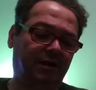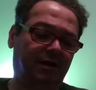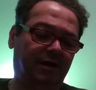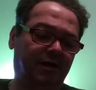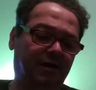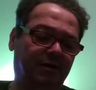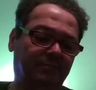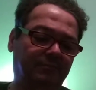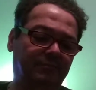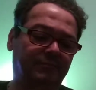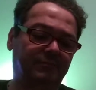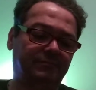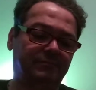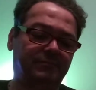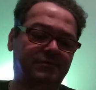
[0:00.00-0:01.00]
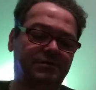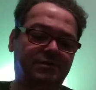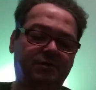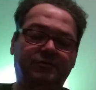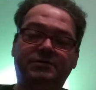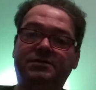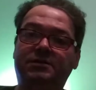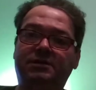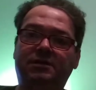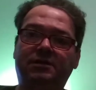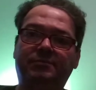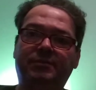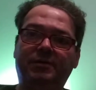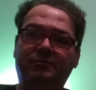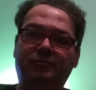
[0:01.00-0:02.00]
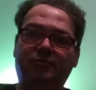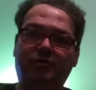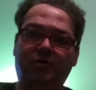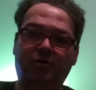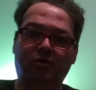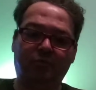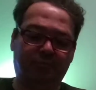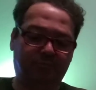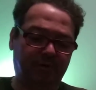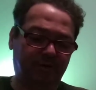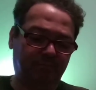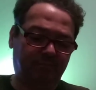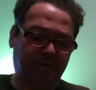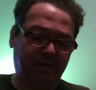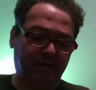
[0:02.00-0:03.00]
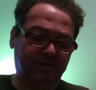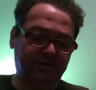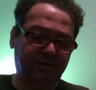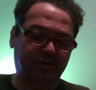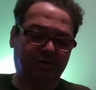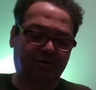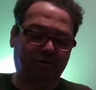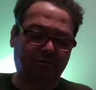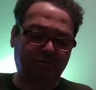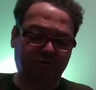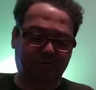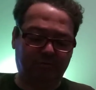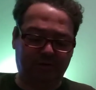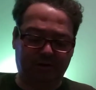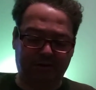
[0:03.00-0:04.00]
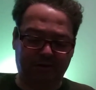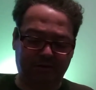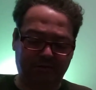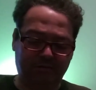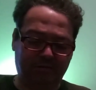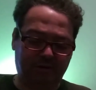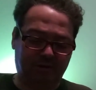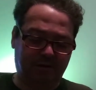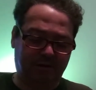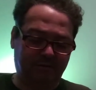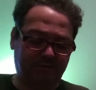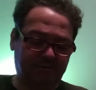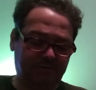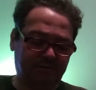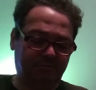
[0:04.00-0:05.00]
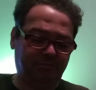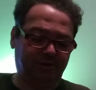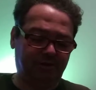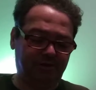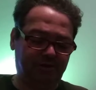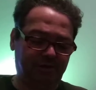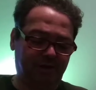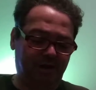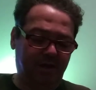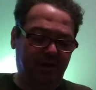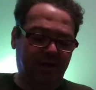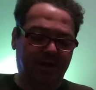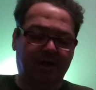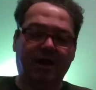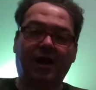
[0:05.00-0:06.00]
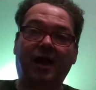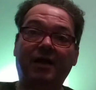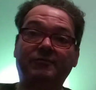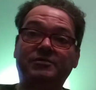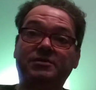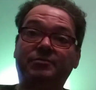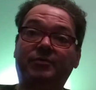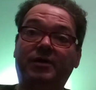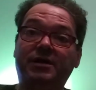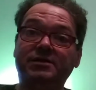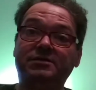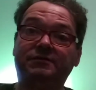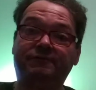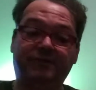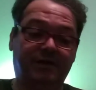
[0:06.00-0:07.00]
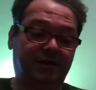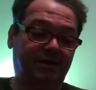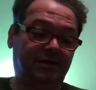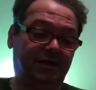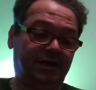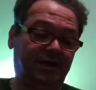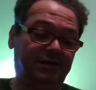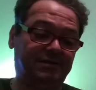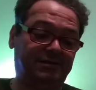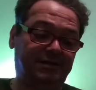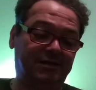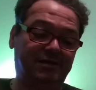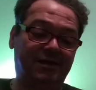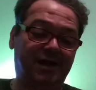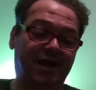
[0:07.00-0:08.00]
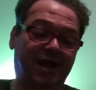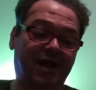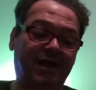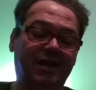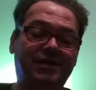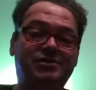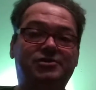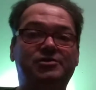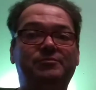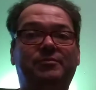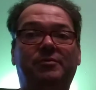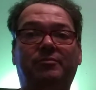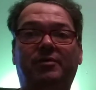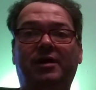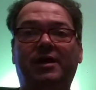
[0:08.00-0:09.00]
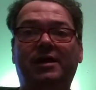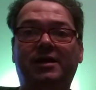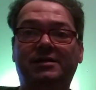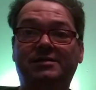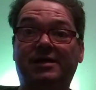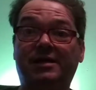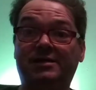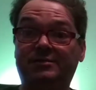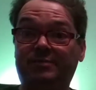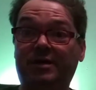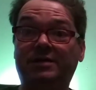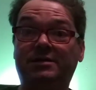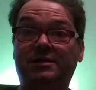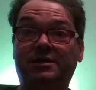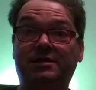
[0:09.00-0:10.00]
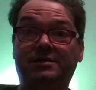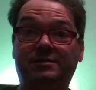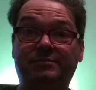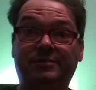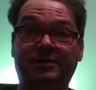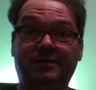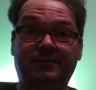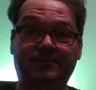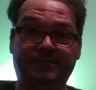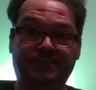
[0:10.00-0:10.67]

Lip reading: So it's a little bit more open, but it's an older one of the Dukoffs, which I was surprised to find is not as super bright as I expected it to be.